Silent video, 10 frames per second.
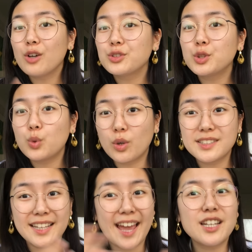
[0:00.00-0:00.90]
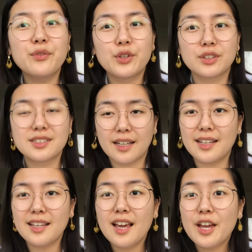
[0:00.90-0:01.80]
Also, towards the end of your
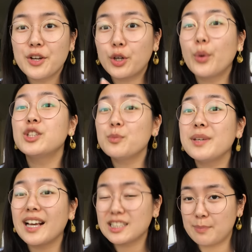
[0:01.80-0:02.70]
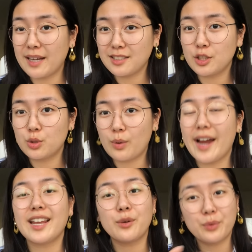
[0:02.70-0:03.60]
study, you're going to be expected to
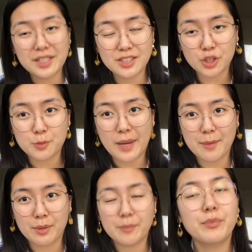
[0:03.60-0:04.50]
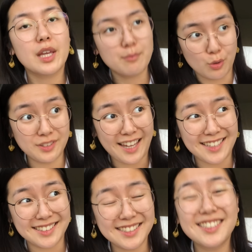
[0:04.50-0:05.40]
write a research paper, in most
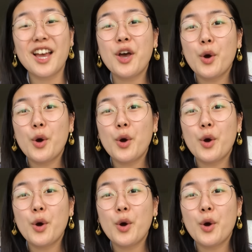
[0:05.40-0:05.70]
cases,